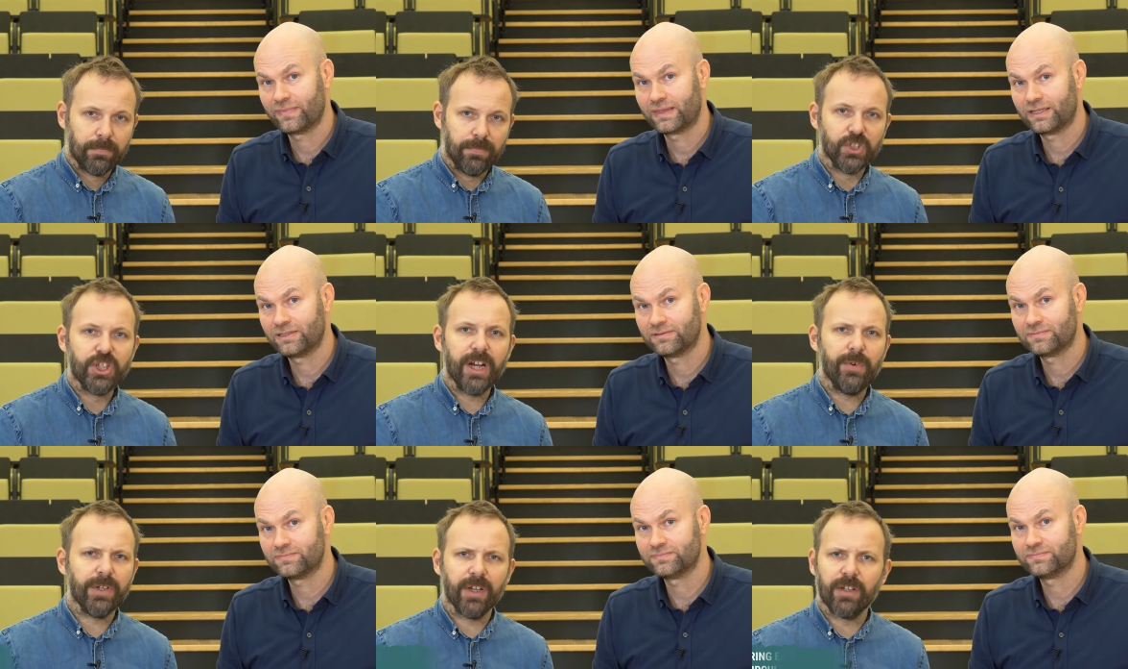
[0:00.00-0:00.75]
Speaker 1: The
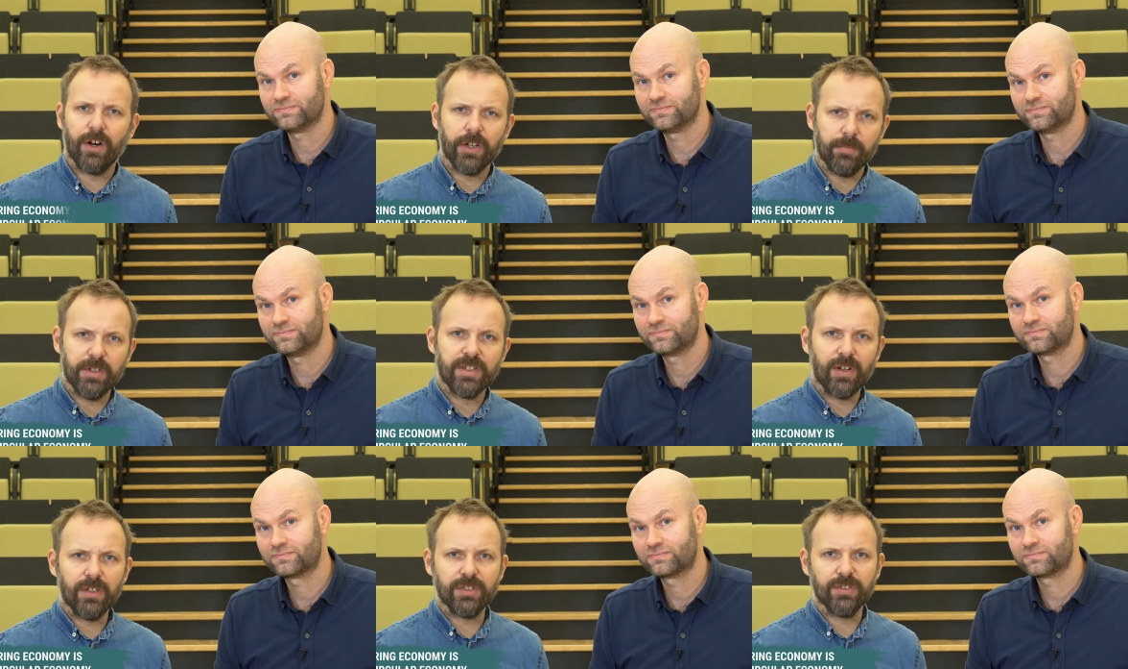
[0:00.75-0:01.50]
sharing economy
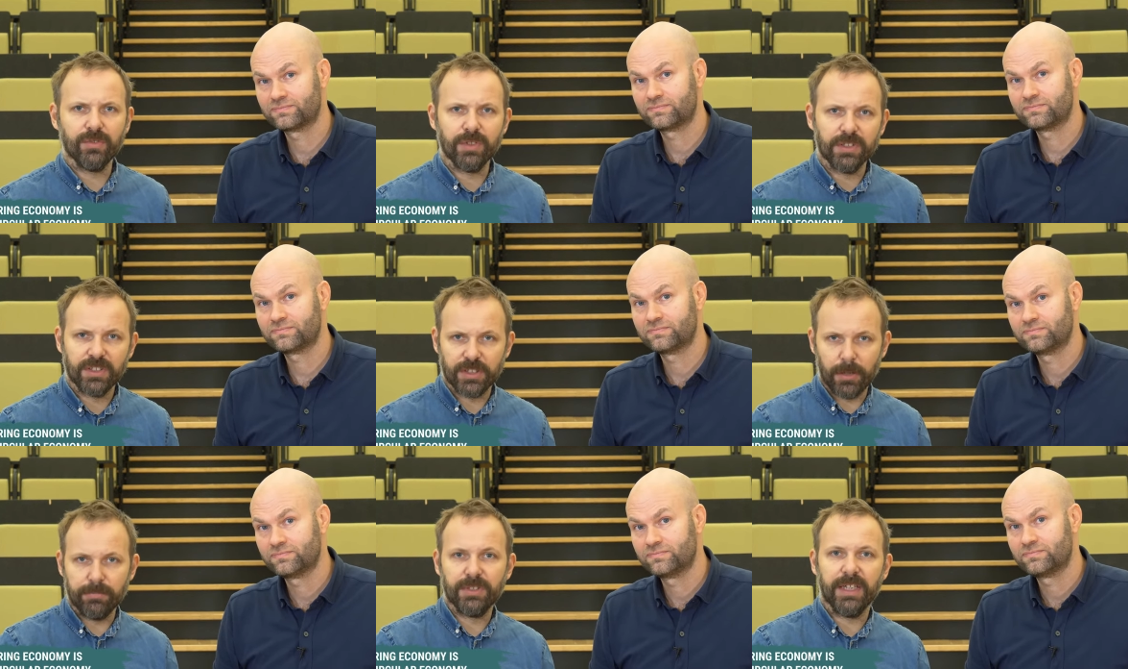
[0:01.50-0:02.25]
is also a
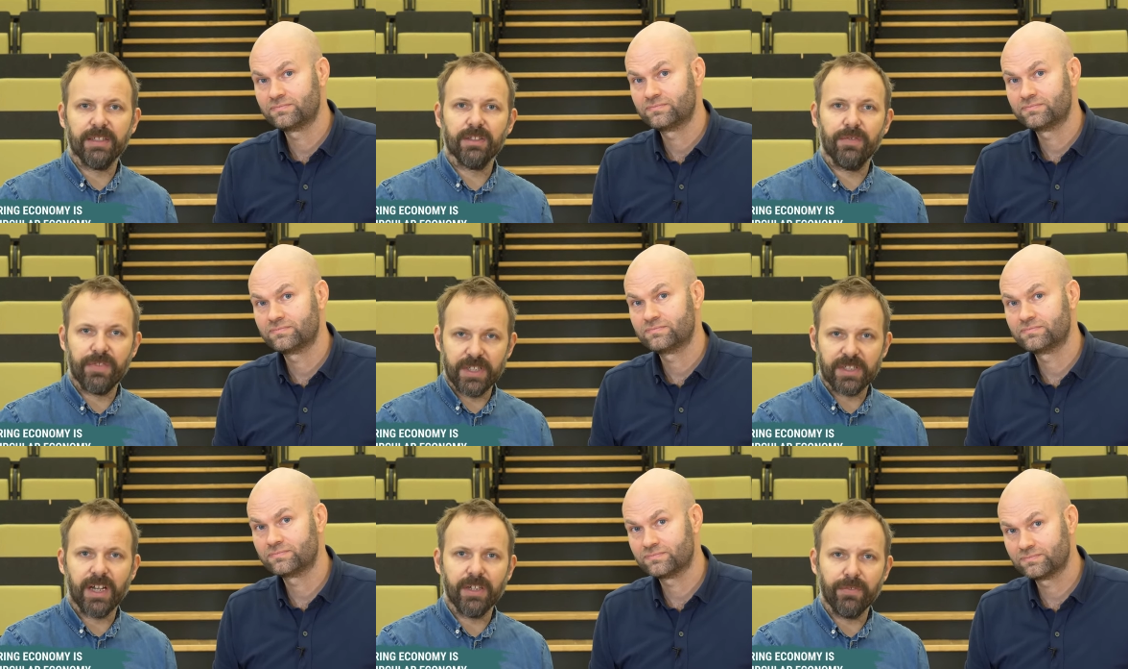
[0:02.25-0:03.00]
subset of
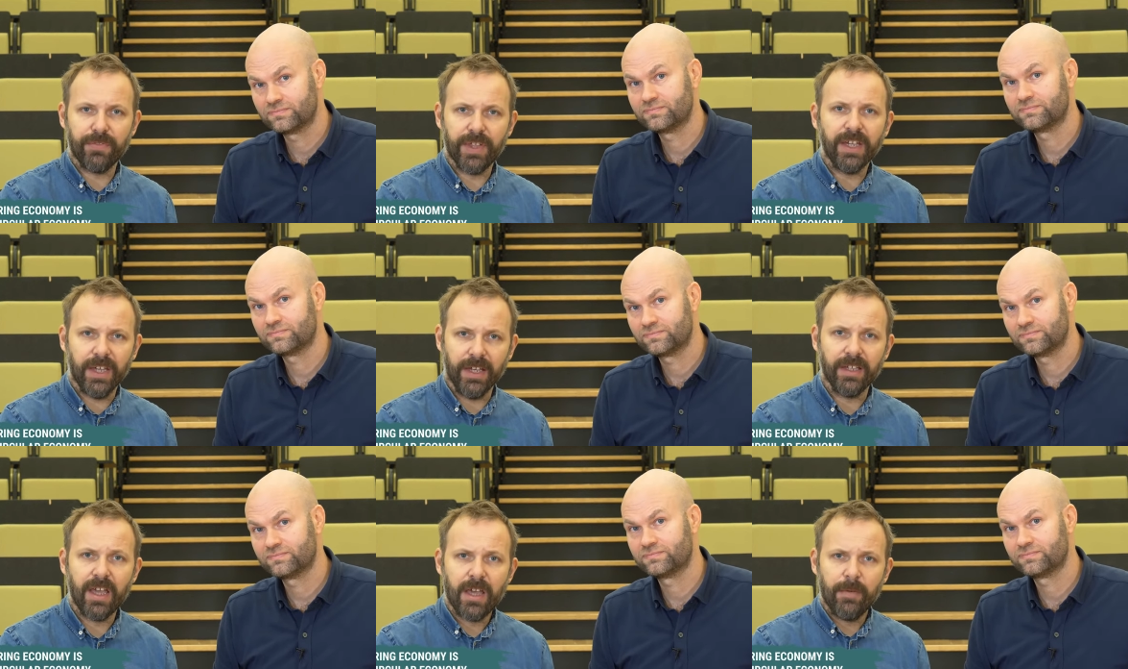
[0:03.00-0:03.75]
this kind of
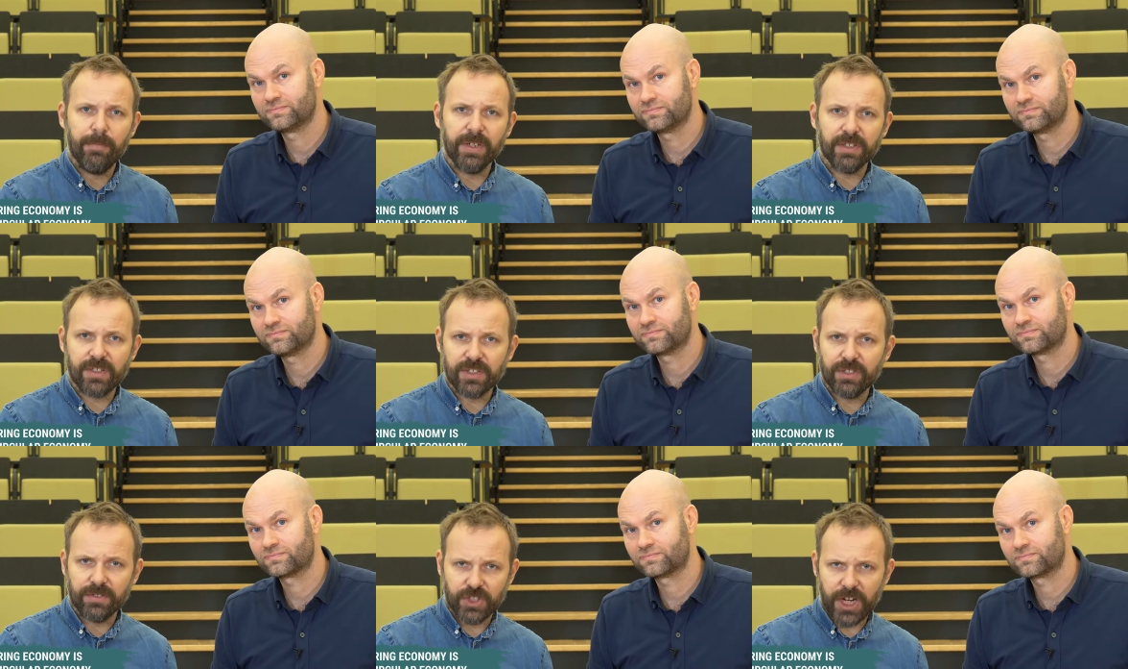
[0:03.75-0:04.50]
thinking because
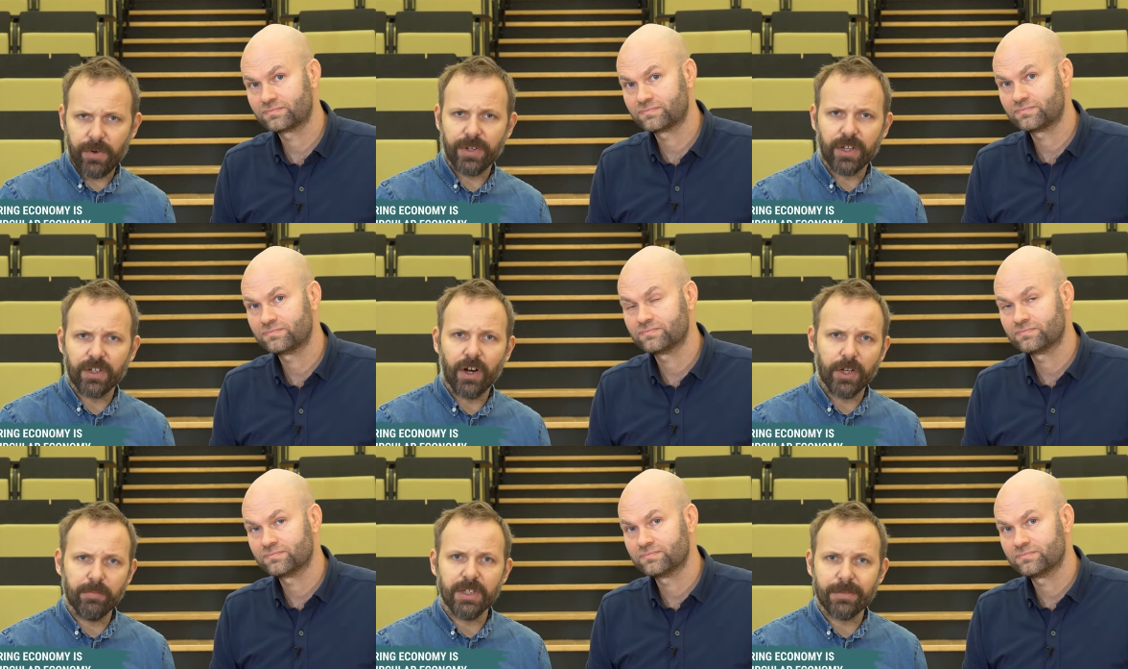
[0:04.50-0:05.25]
the sharing
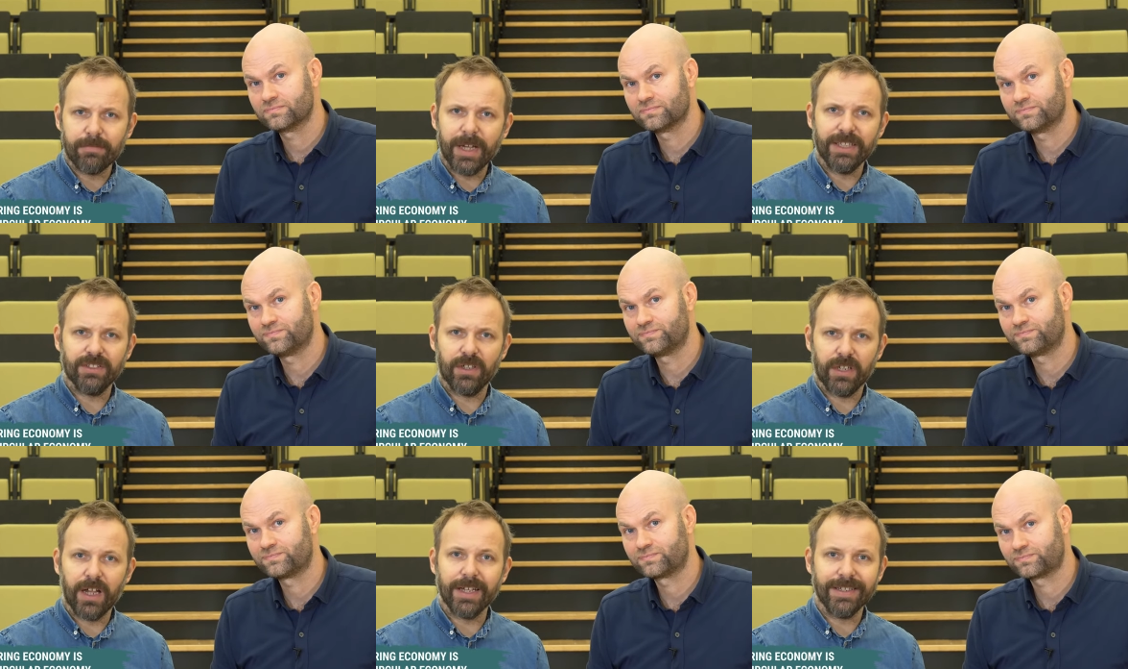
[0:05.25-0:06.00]
economy is based
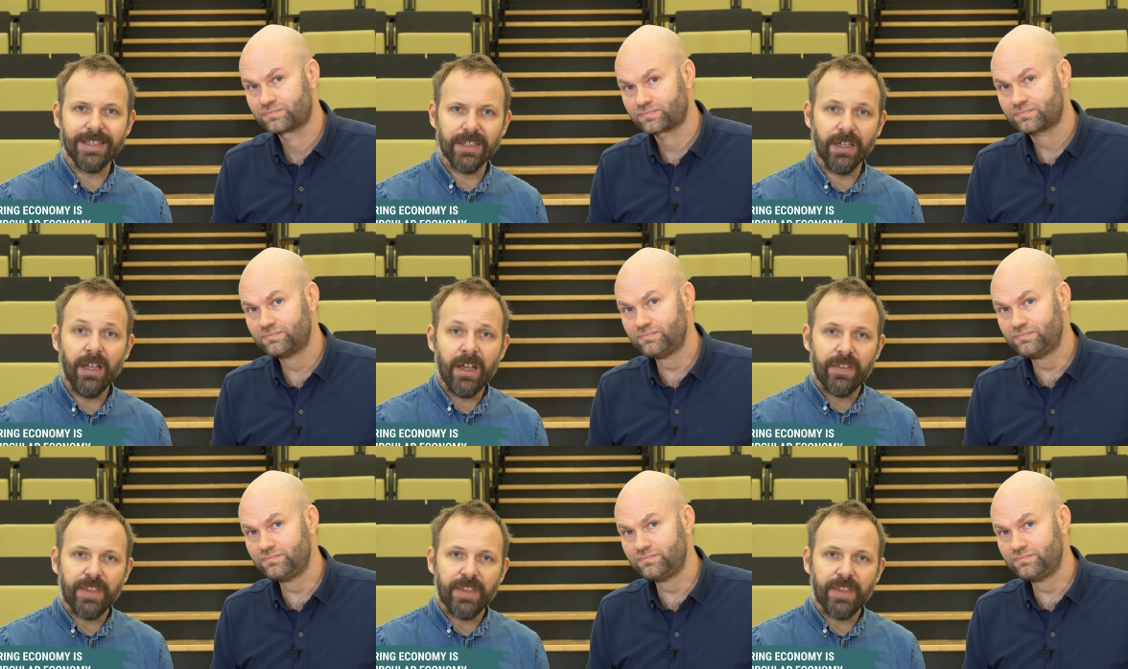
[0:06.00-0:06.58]
on an idea